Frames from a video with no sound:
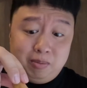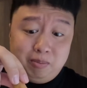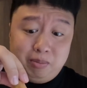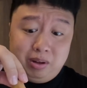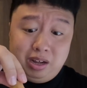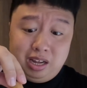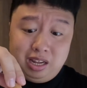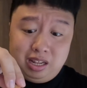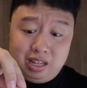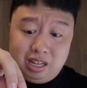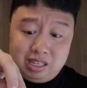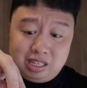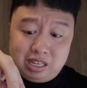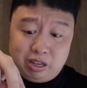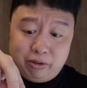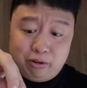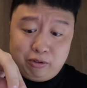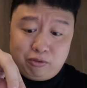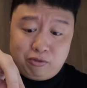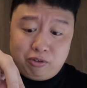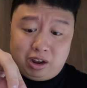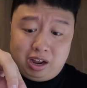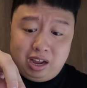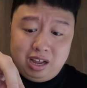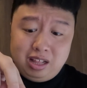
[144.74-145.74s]
But let's give
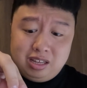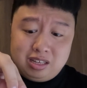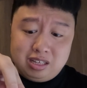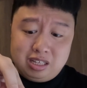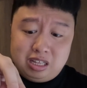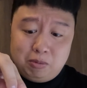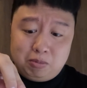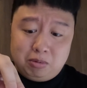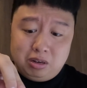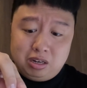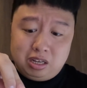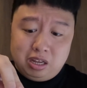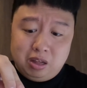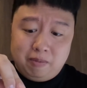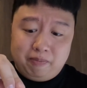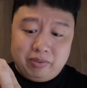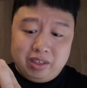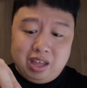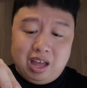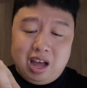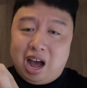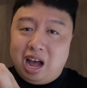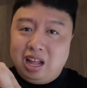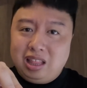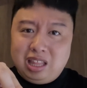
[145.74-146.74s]
it a try. Let's dip the dip.
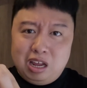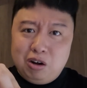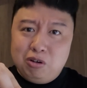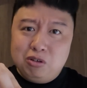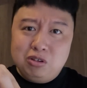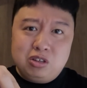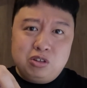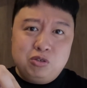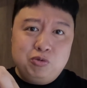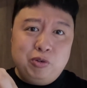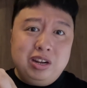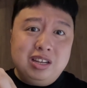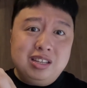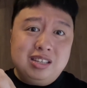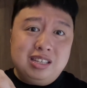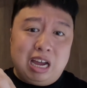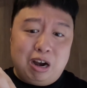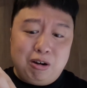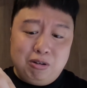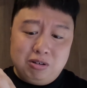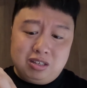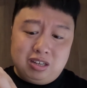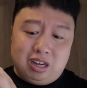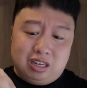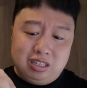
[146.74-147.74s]
I thought it was sweet and
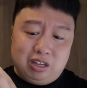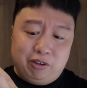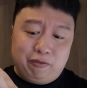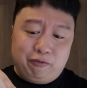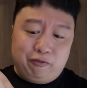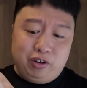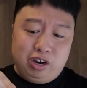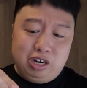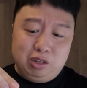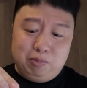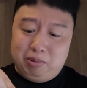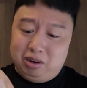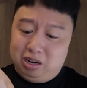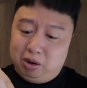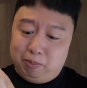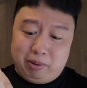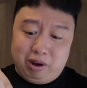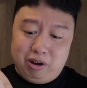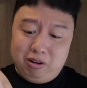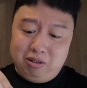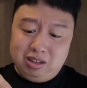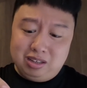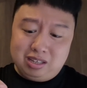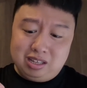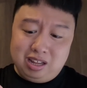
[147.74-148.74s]
sour sauce at first, but
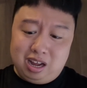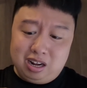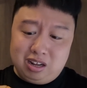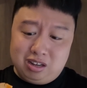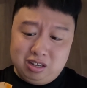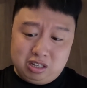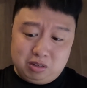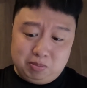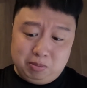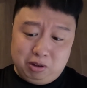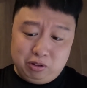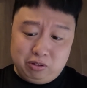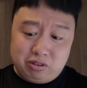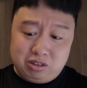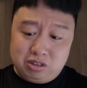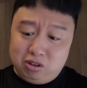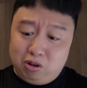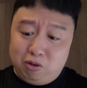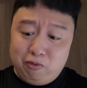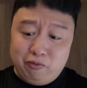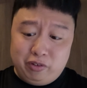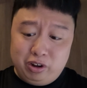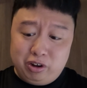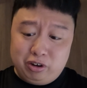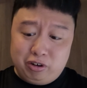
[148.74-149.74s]
apparently it's not, because it smells
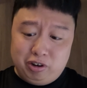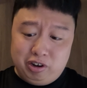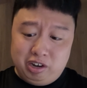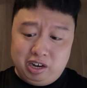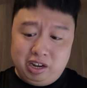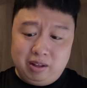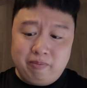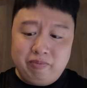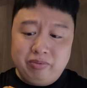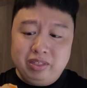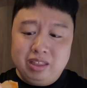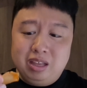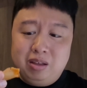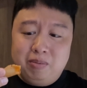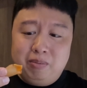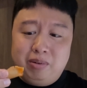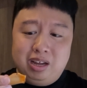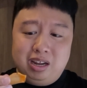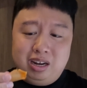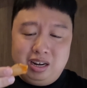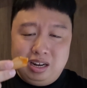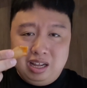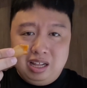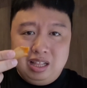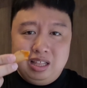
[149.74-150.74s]
so vinegary.
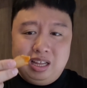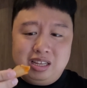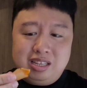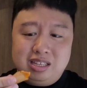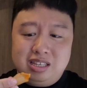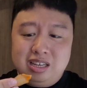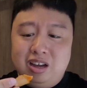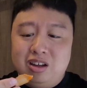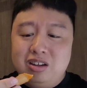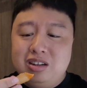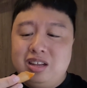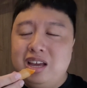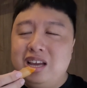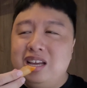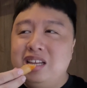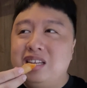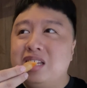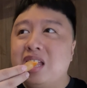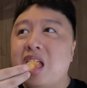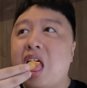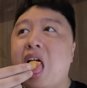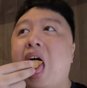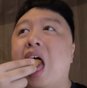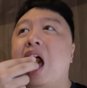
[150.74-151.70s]
But let's see how it tastes.